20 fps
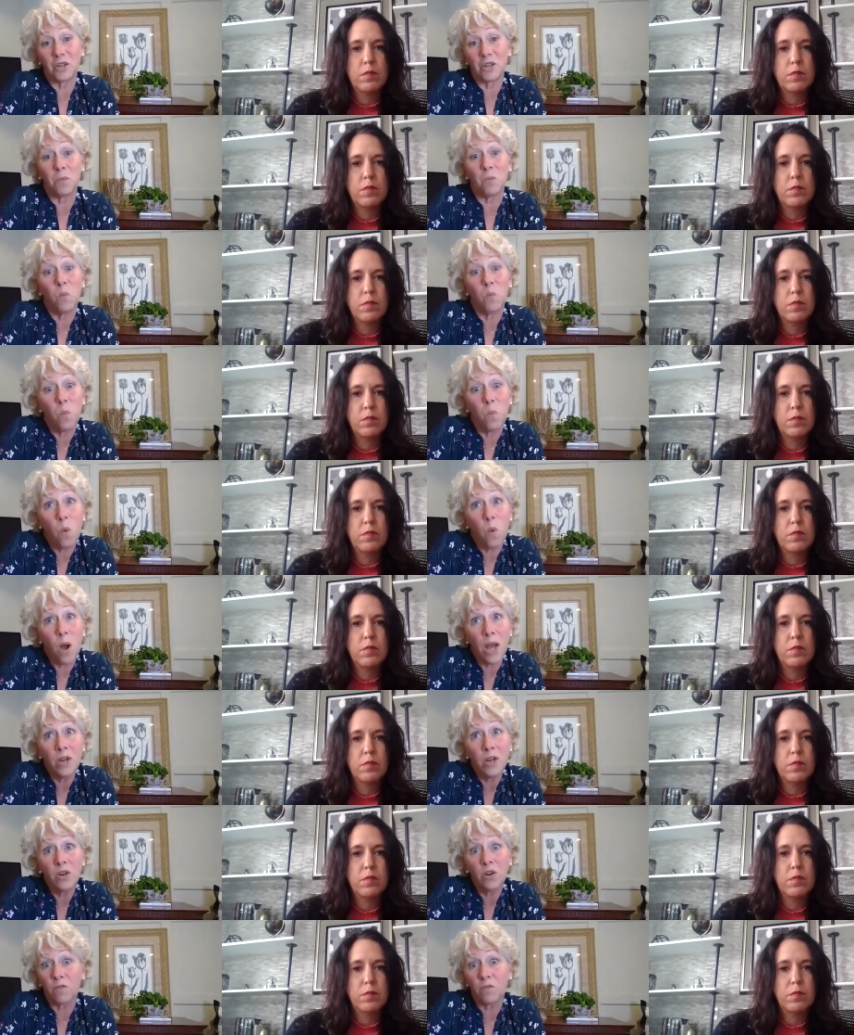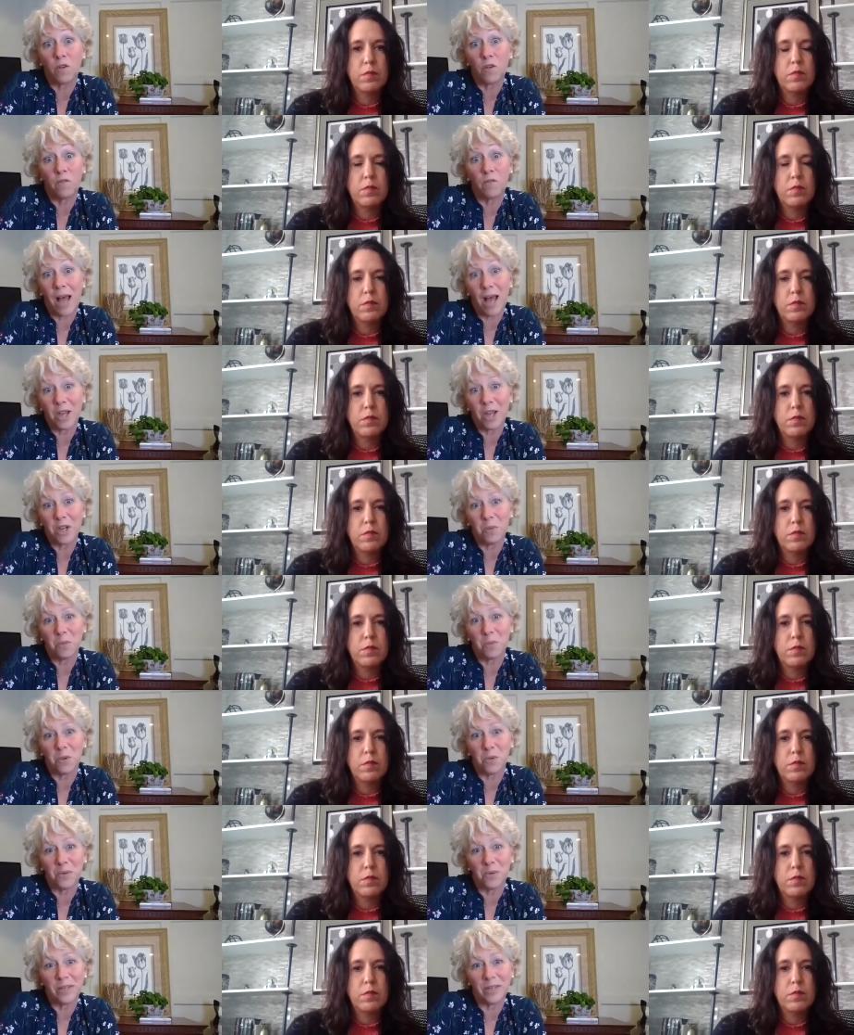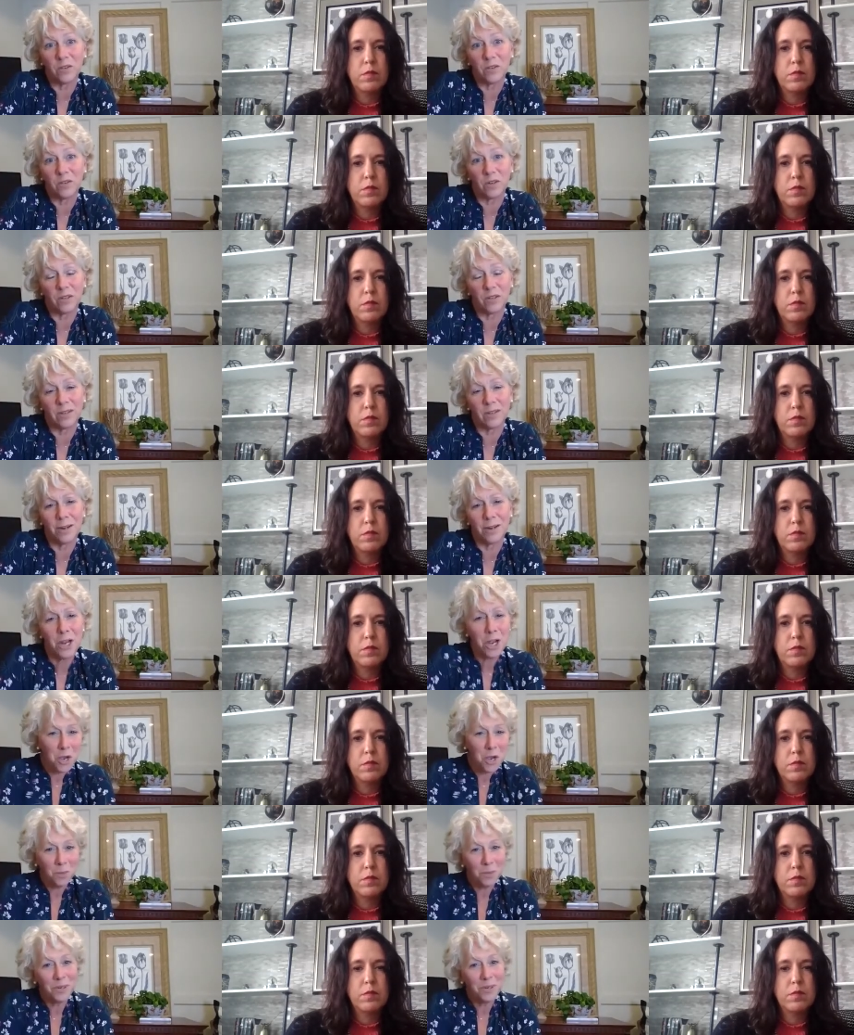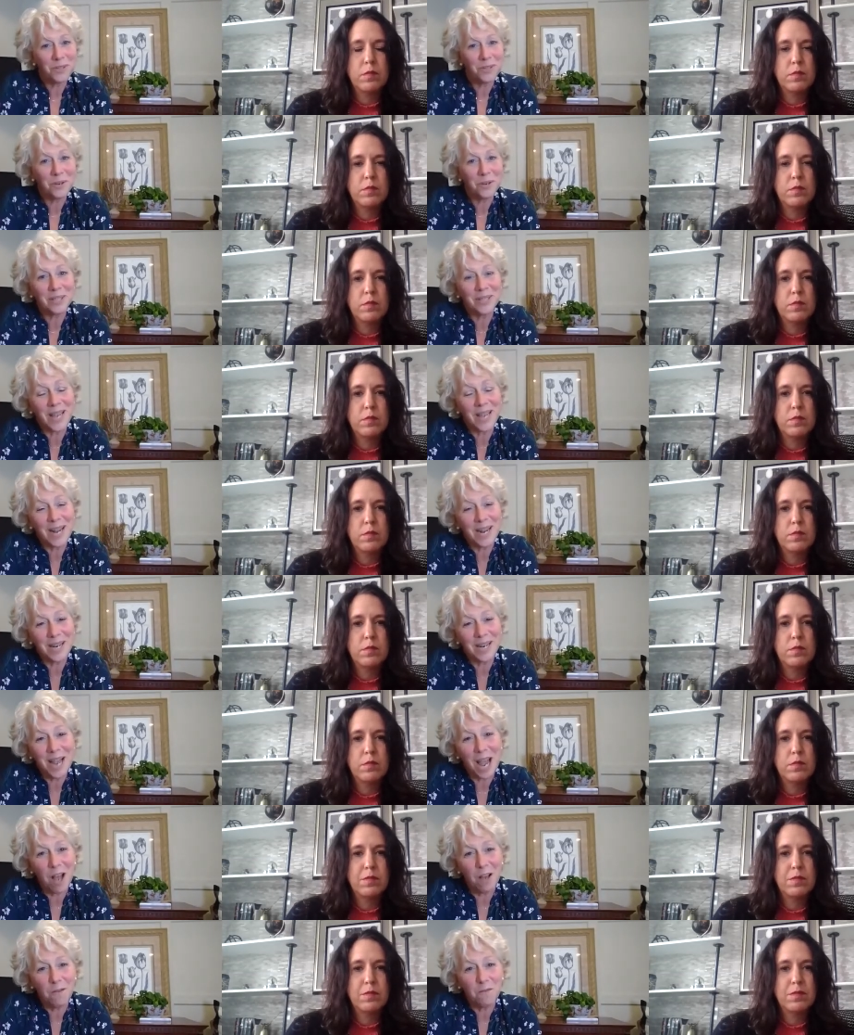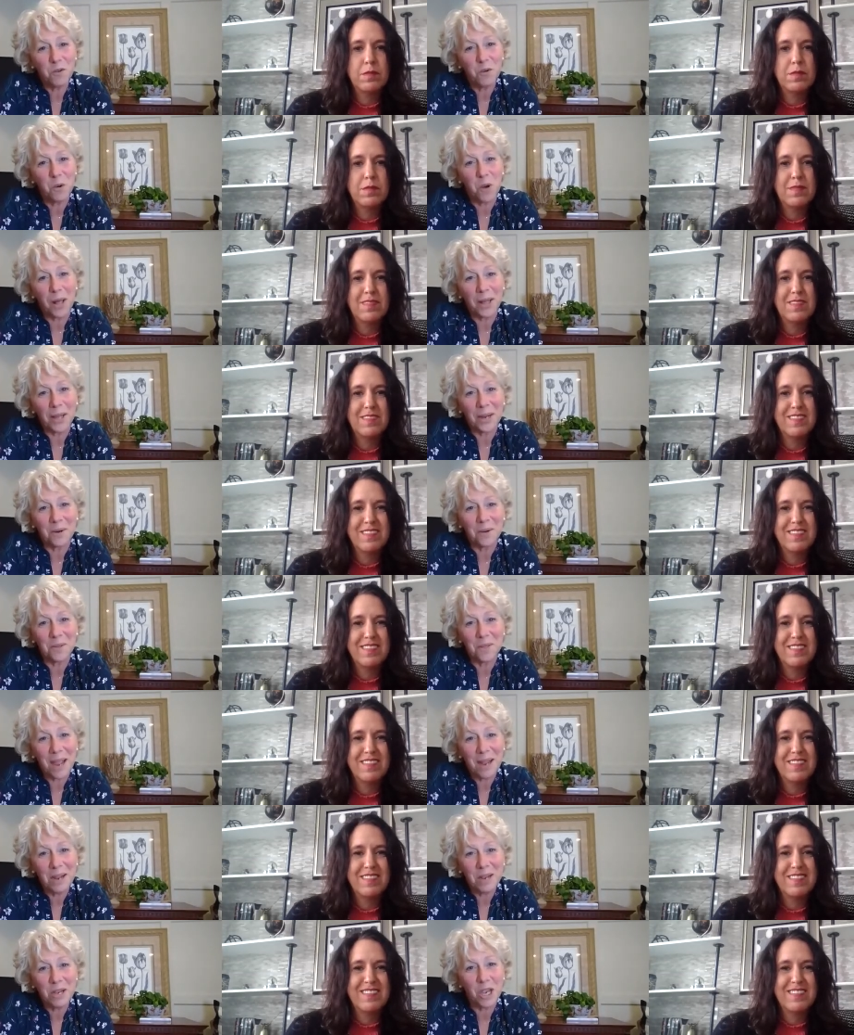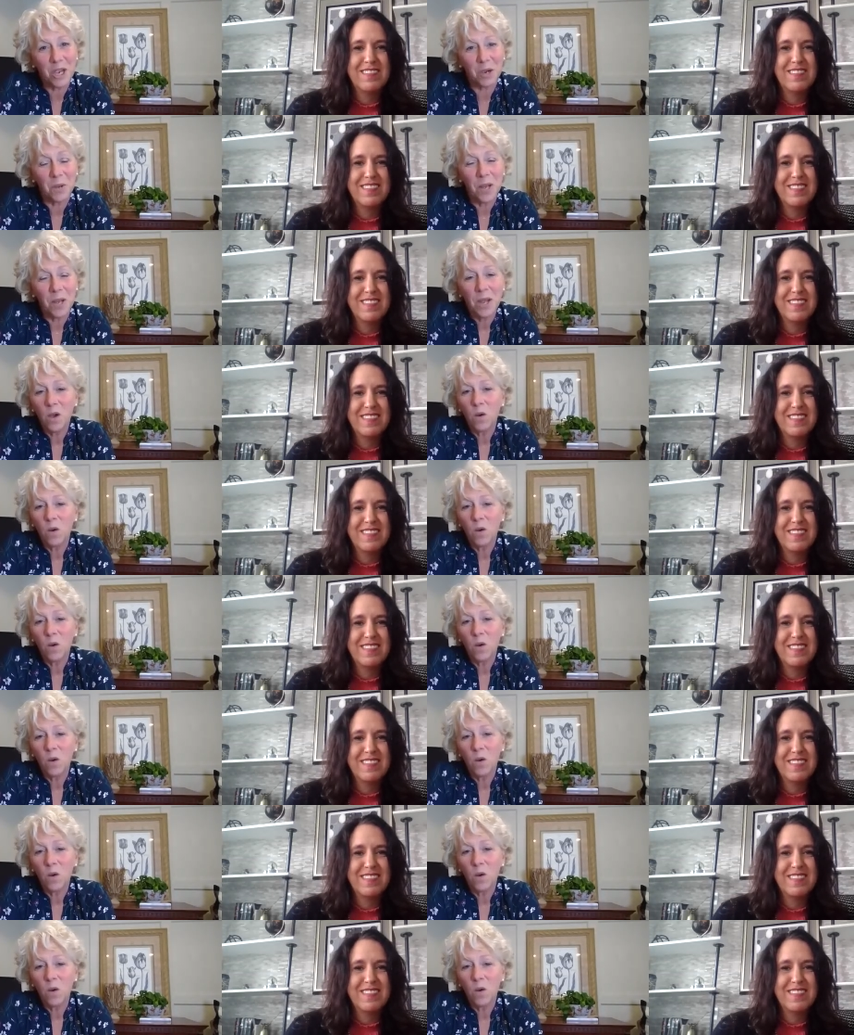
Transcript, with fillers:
Speaker 1: a wonderful, valuable resource. And we're so excited to have you all here. Thank you.